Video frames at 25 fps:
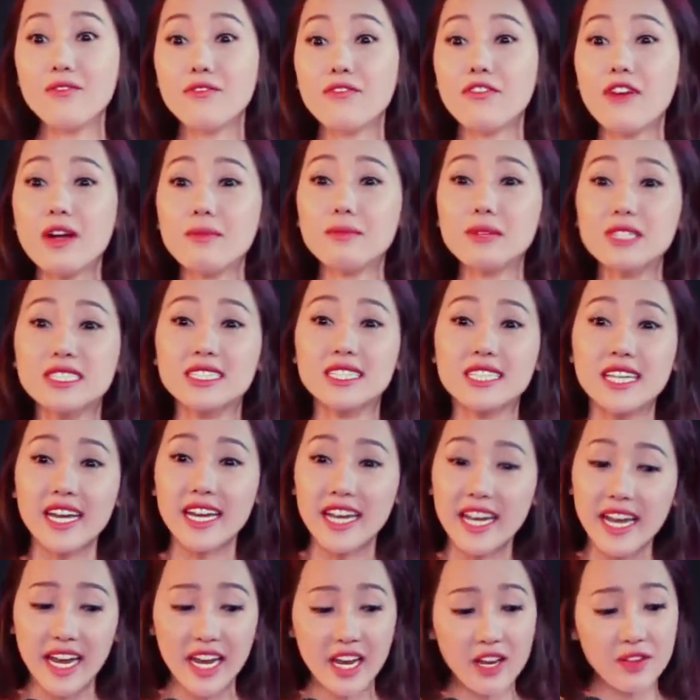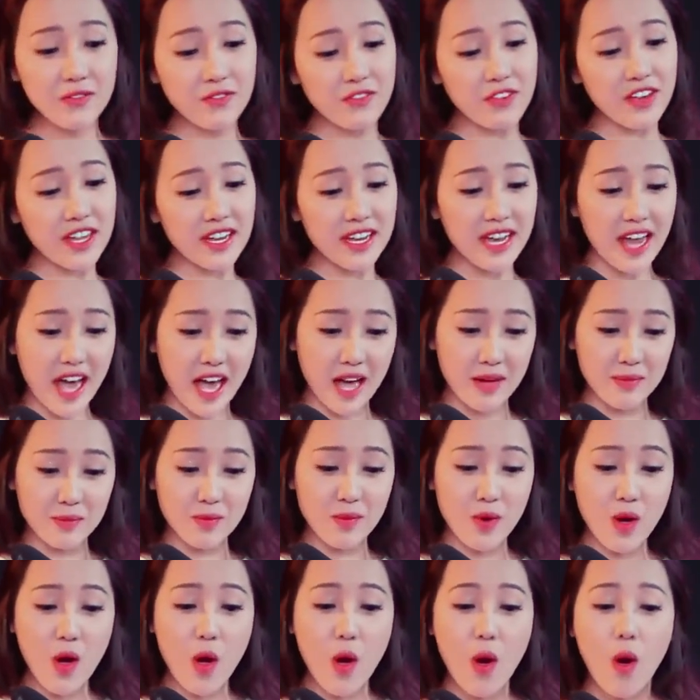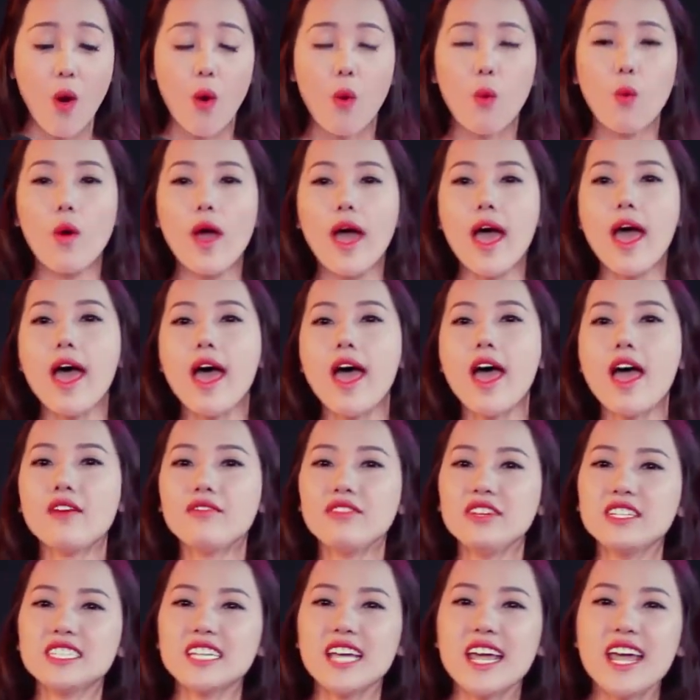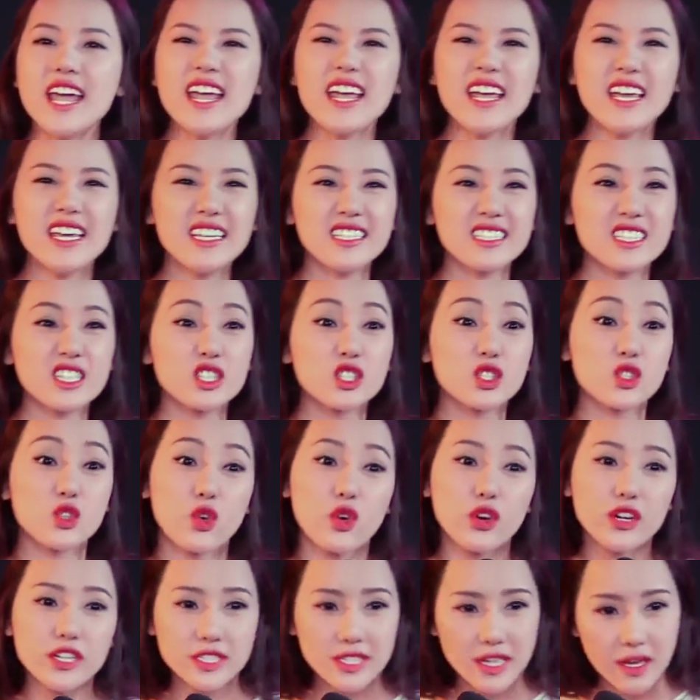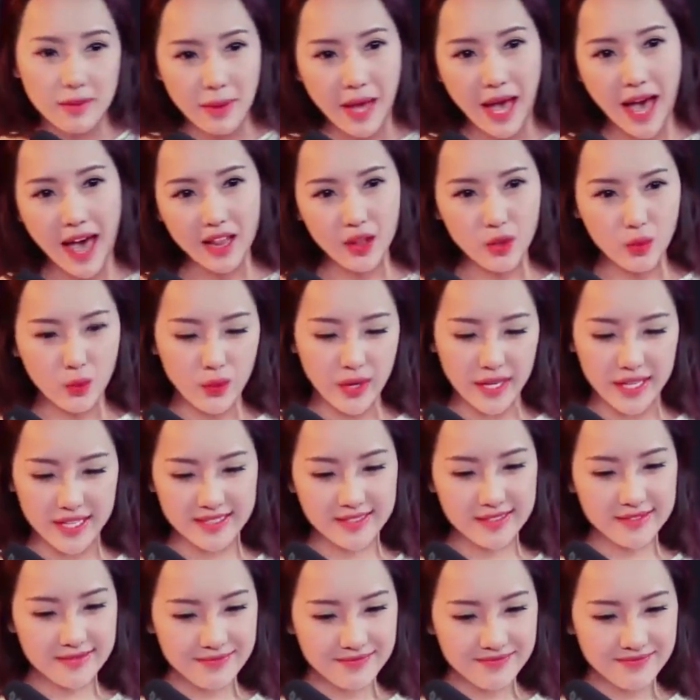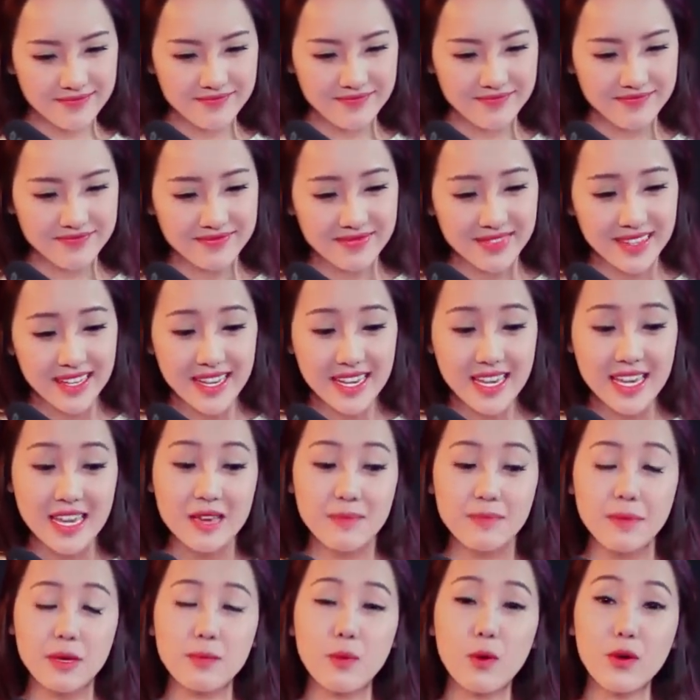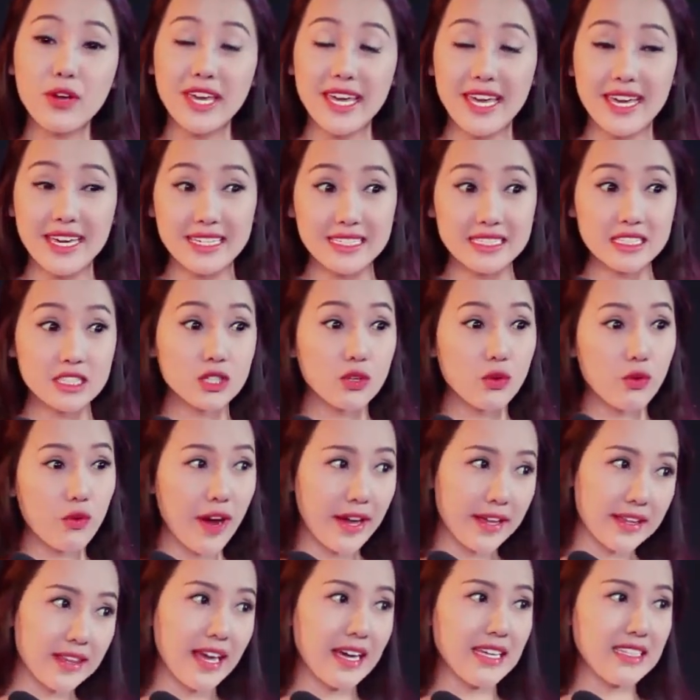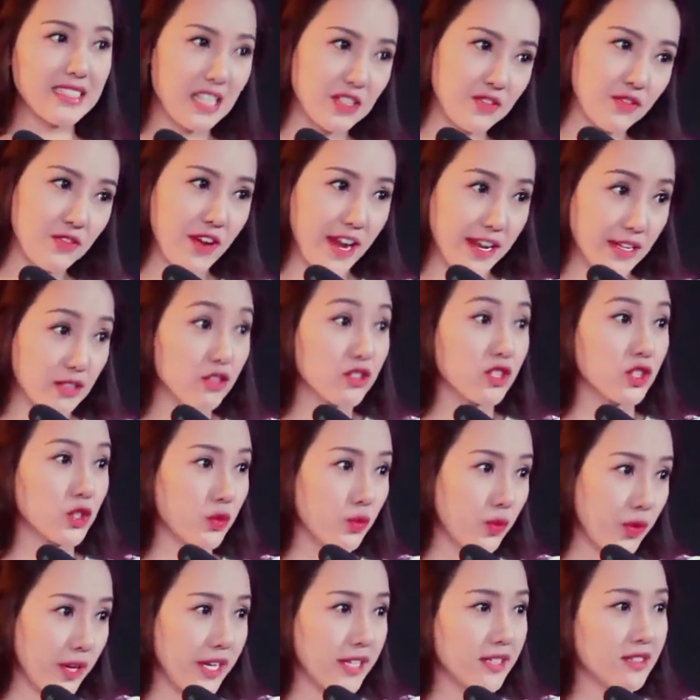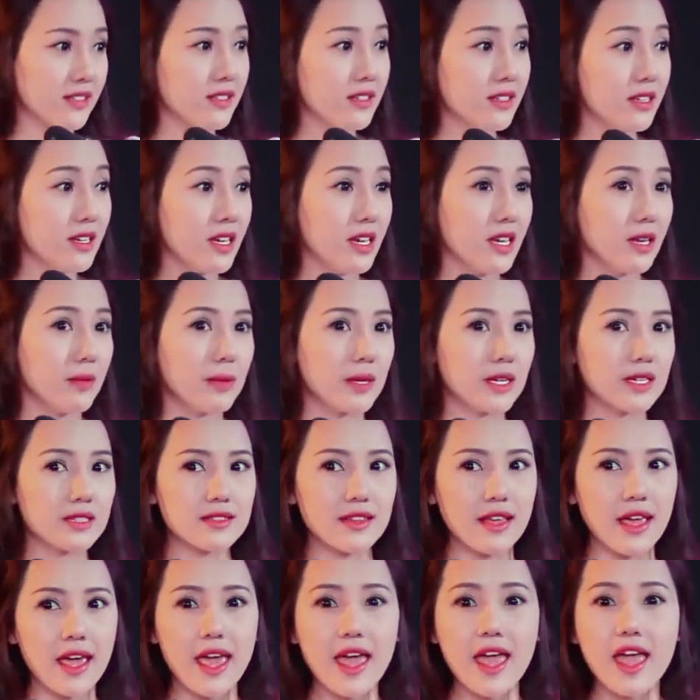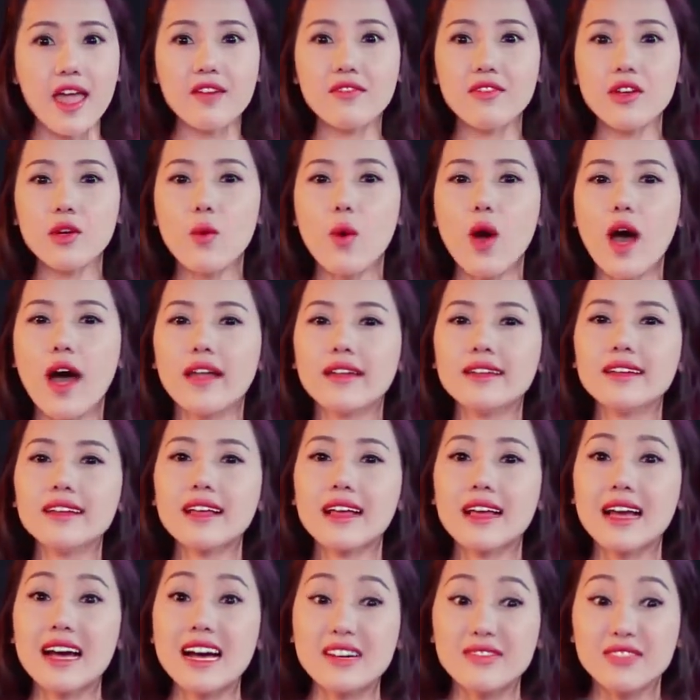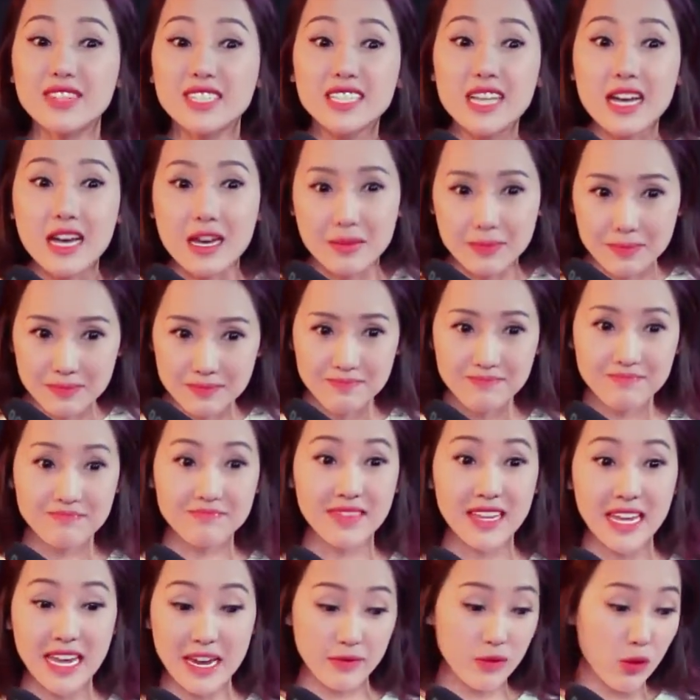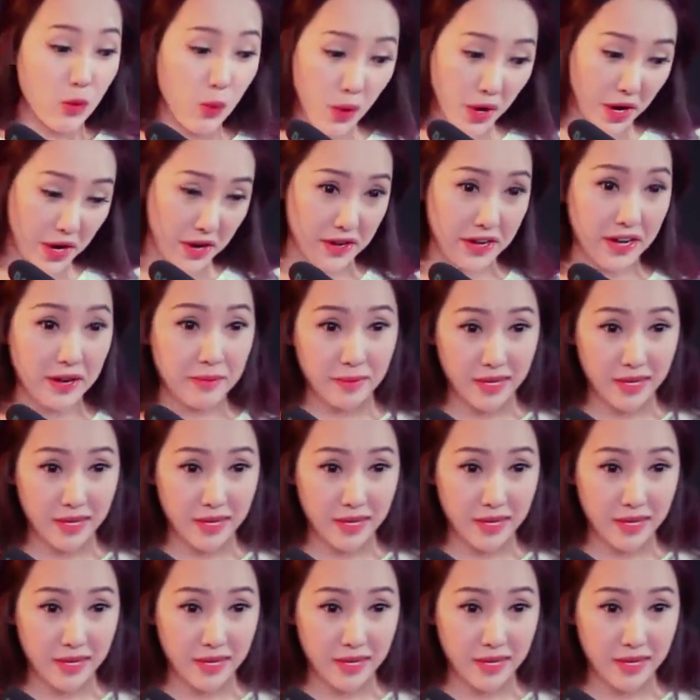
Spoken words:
from a city in Vietnam where every day is a sort of Halloween. People can't recognize their friend on the street because everyone covers up everywhere,